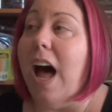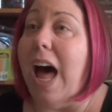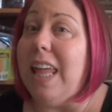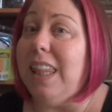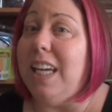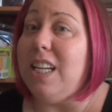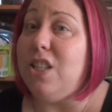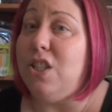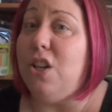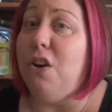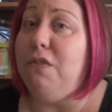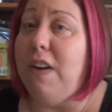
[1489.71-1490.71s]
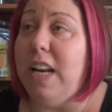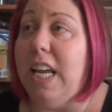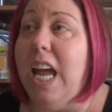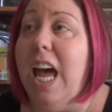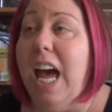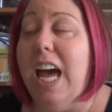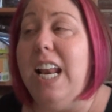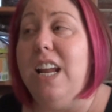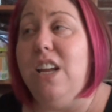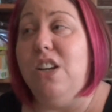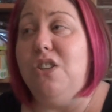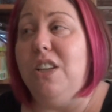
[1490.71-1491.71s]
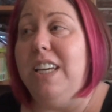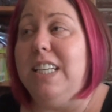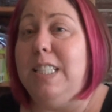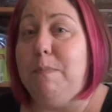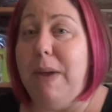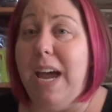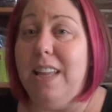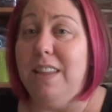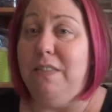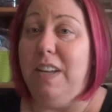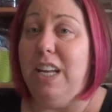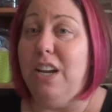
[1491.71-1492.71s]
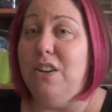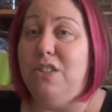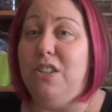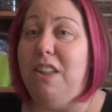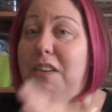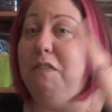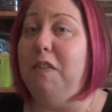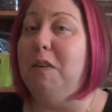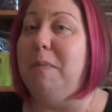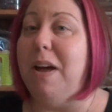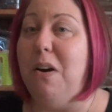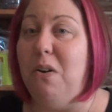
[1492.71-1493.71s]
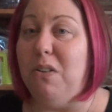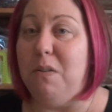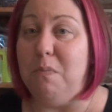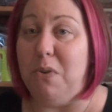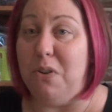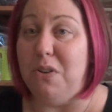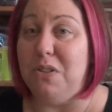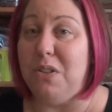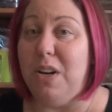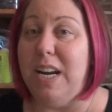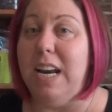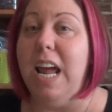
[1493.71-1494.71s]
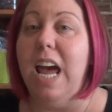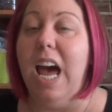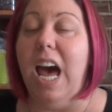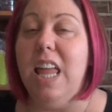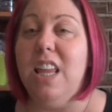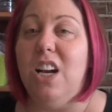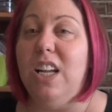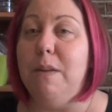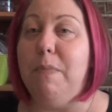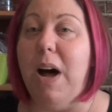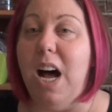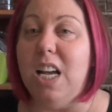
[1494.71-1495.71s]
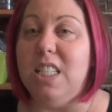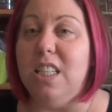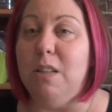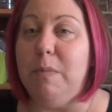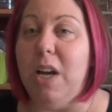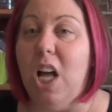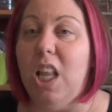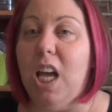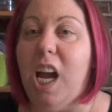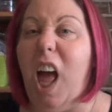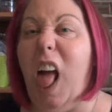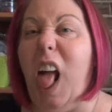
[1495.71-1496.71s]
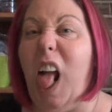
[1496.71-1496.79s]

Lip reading: I think it's so funny. And I usually expand the video so they fill my whole computer screen, and then I'll hit pause and they'll be all like,